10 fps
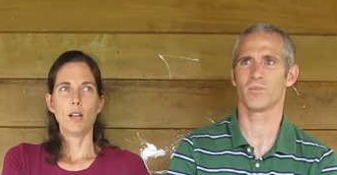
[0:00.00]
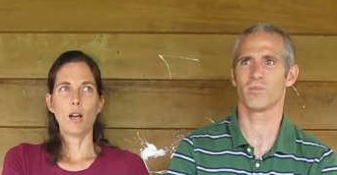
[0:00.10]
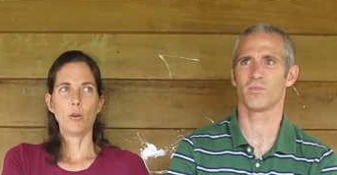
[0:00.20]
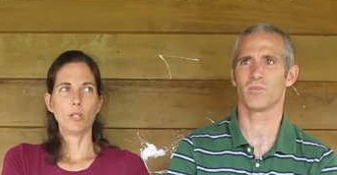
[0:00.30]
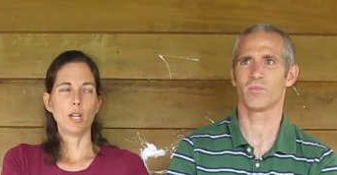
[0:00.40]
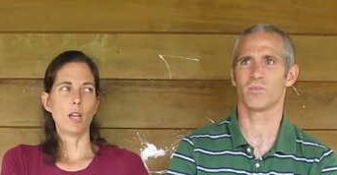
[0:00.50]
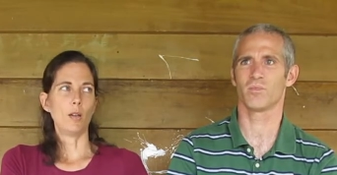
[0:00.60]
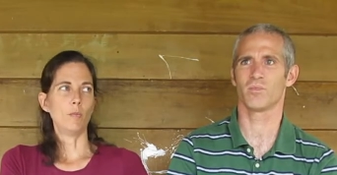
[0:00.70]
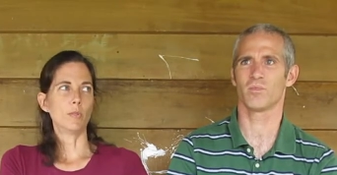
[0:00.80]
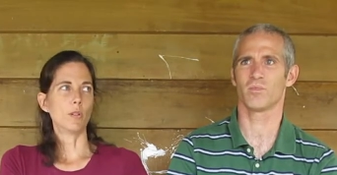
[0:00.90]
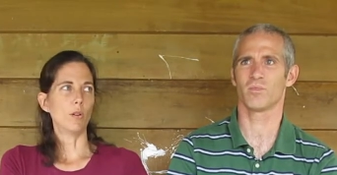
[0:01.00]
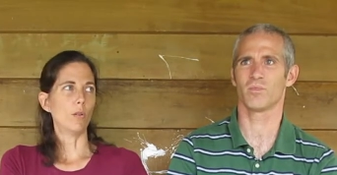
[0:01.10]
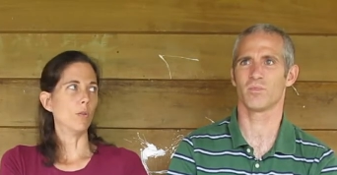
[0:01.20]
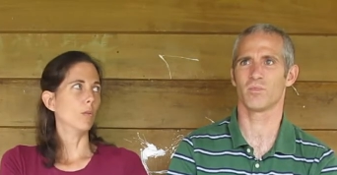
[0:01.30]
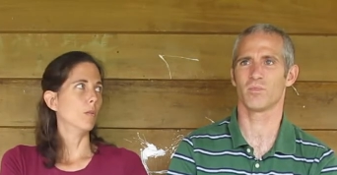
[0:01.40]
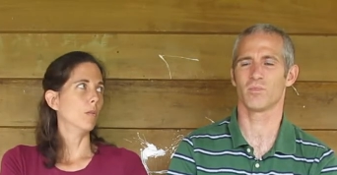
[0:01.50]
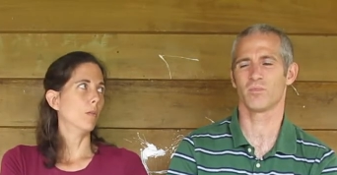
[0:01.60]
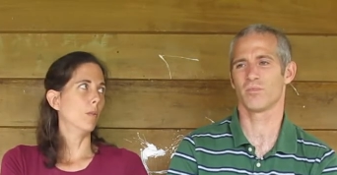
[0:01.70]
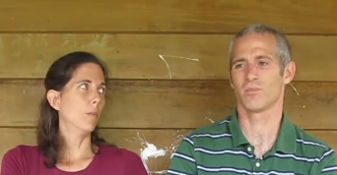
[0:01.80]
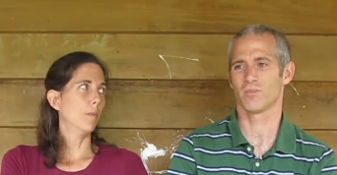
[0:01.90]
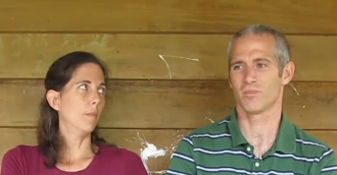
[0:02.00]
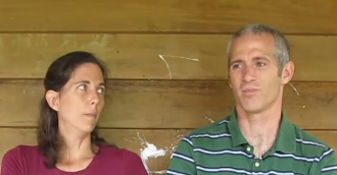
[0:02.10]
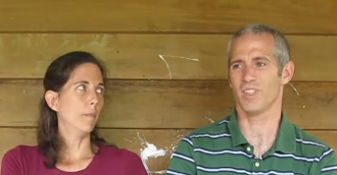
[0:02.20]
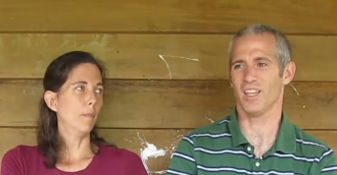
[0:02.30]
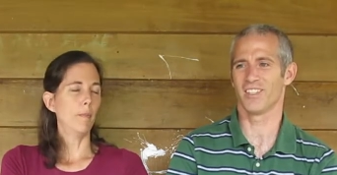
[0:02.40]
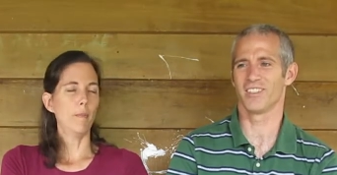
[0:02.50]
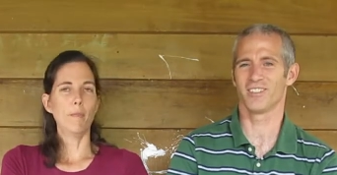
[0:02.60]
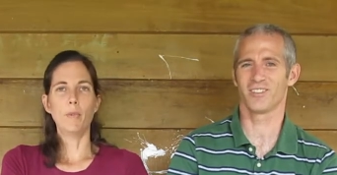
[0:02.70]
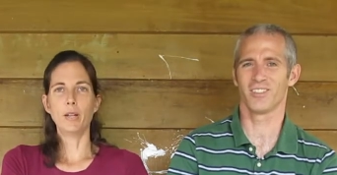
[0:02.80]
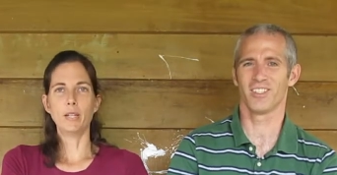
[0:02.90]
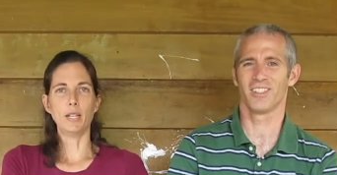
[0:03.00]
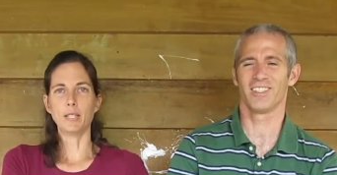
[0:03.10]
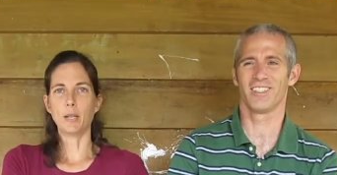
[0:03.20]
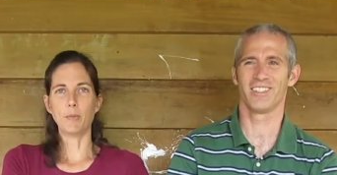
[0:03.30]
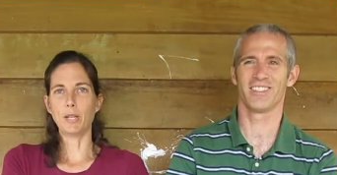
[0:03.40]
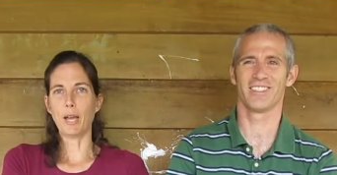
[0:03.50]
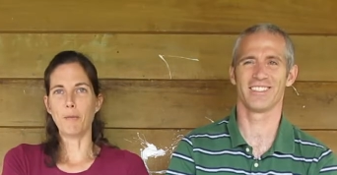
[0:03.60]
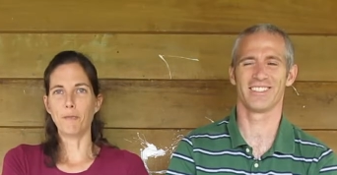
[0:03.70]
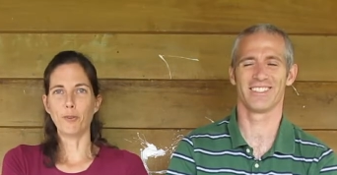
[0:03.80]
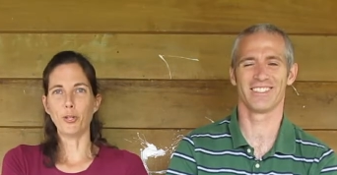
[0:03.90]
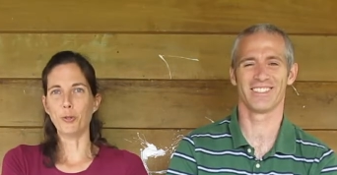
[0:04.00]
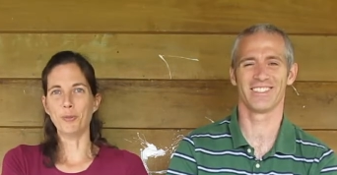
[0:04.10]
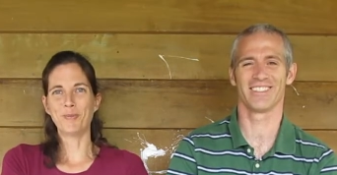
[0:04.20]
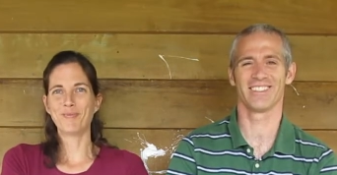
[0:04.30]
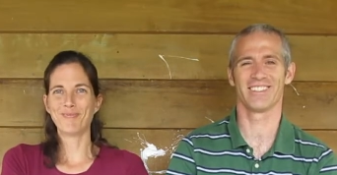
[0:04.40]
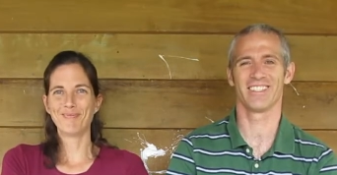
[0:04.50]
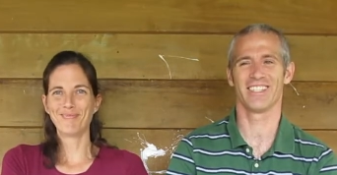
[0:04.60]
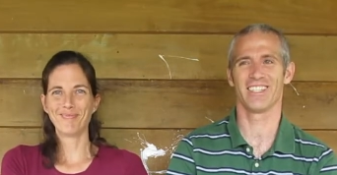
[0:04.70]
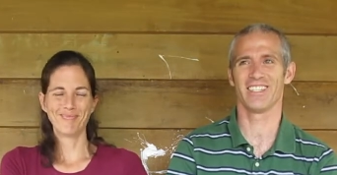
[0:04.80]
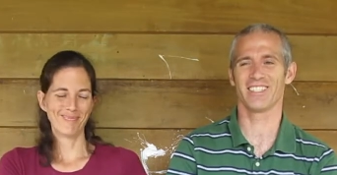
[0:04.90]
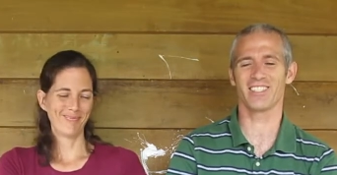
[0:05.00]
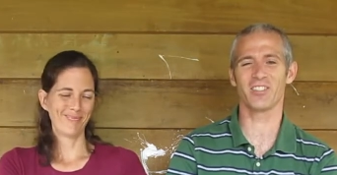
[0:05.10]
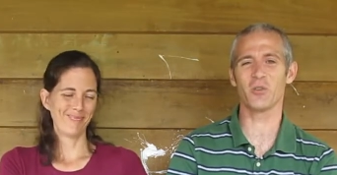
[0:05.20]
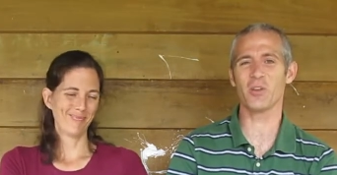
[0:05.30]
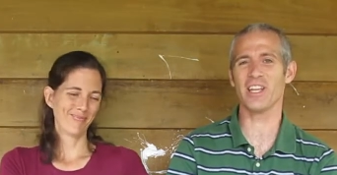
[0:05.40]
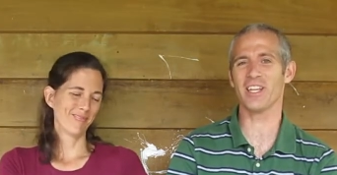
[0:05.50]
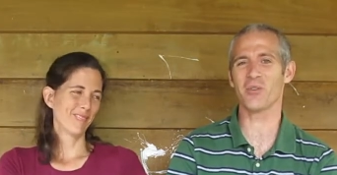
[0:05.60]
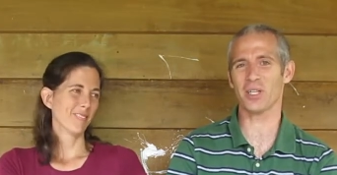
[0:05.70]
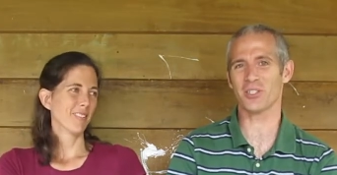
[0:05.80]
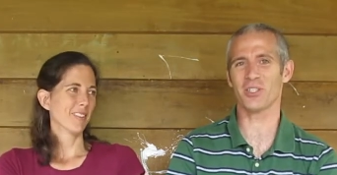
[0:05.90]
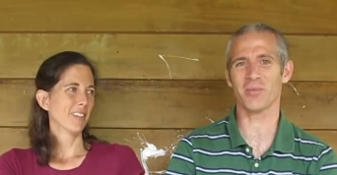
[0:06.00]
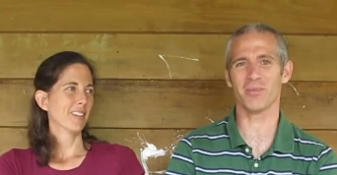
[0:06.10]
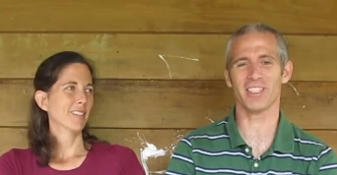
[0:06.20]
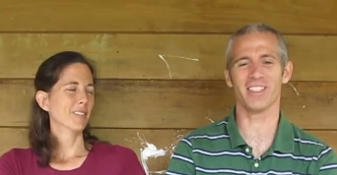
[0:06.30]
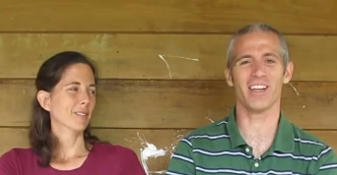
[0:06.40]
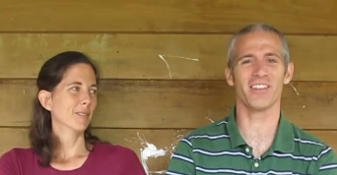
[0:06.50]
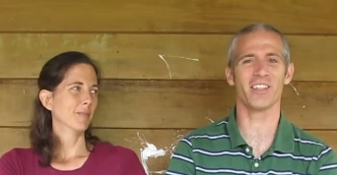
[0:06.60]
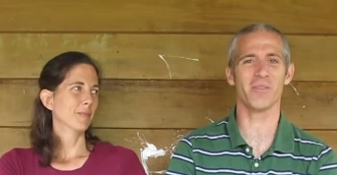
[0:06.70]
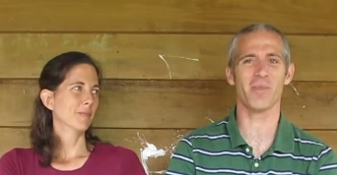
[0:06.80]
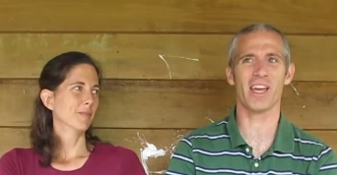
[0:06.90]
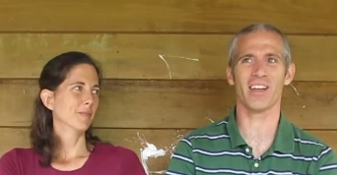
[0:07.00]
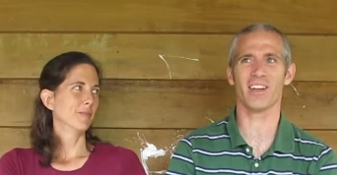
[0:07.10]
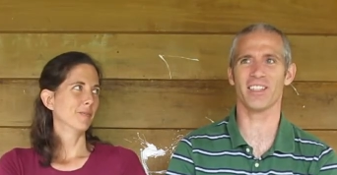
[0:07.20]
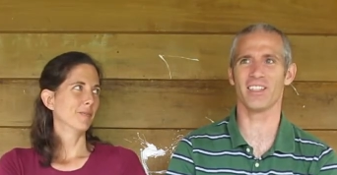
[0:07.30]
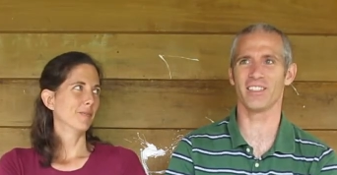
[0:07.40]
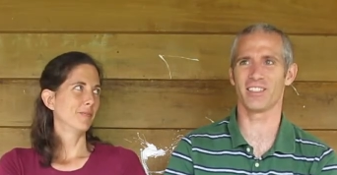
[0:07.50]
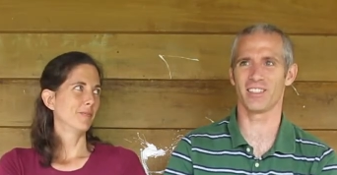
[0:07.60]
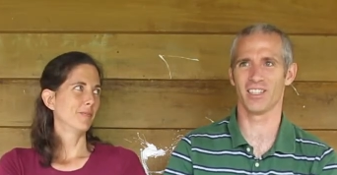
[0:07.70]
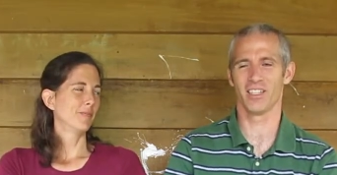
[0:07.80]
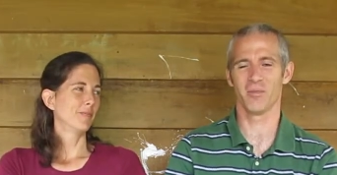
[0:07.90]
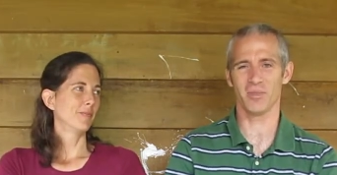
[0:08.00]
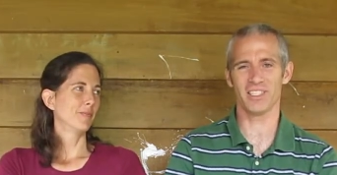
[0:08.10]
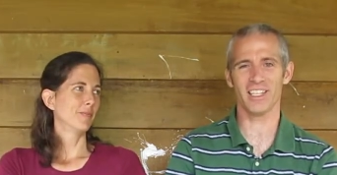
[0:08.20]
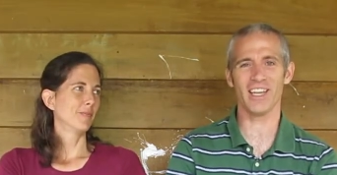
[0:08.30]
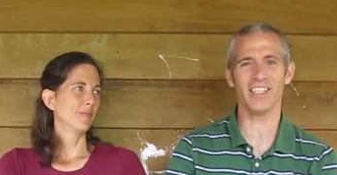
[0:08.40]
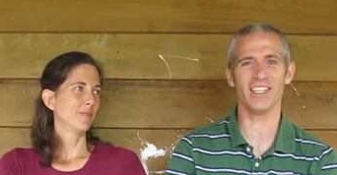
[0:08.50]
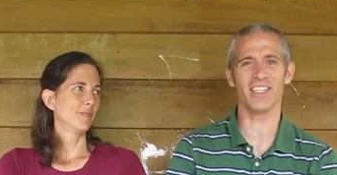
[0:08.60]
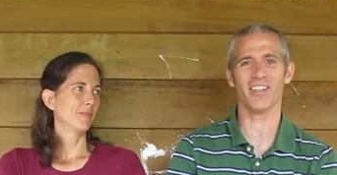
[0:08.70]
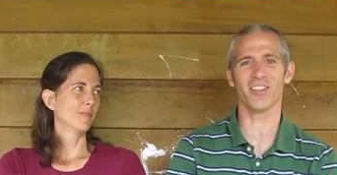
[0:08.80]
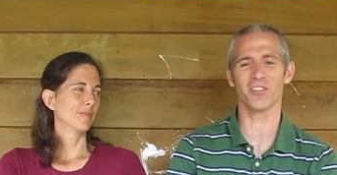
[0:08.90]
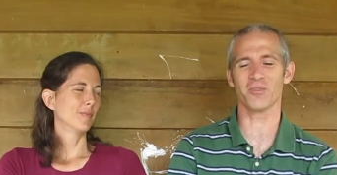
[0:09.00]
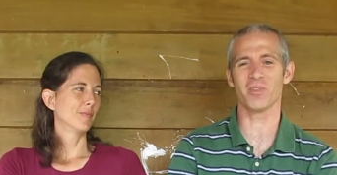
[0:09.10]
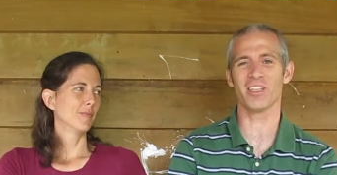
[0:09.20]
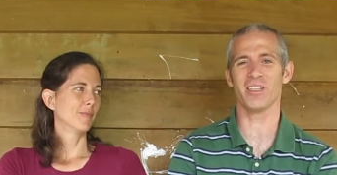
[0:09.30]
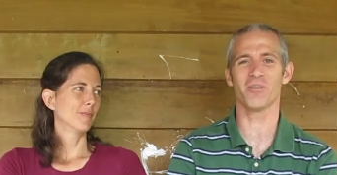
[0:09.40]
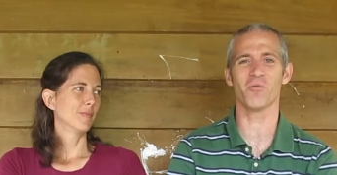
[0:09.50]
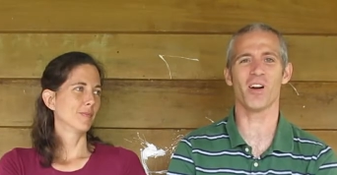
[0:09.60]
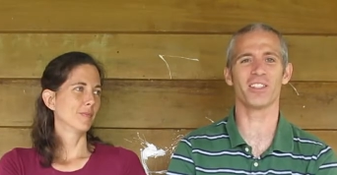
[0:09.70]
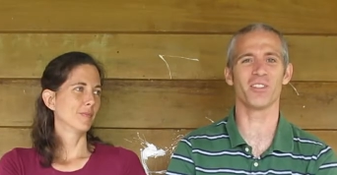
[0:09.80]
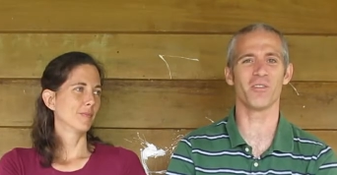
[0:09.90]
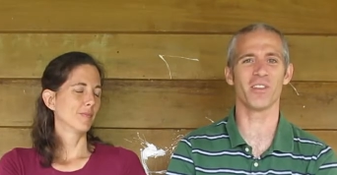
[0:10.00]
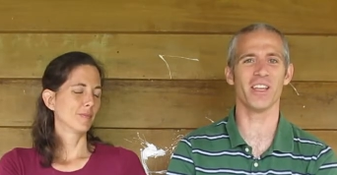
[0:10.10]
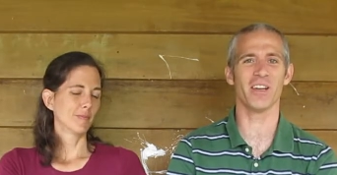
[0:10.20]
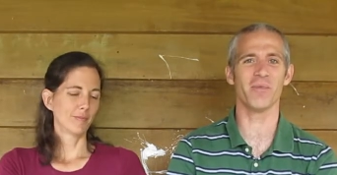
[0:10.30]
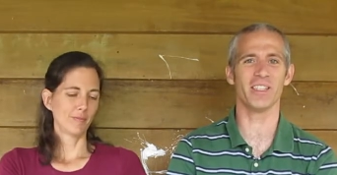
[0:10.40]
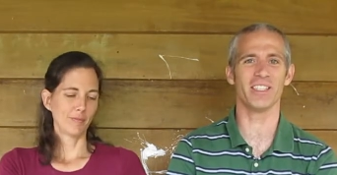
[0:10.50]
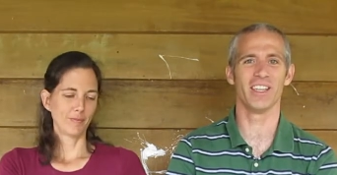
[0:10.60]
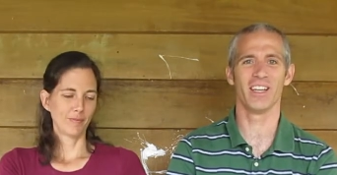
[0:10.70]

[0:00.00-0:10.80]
Speaker 1: our time, so yeah. Monday sometime for you.
Speaker 2: Just a two-day quick trip. Get down there, get back. Our kids will be staying here. Others will be watching over them, and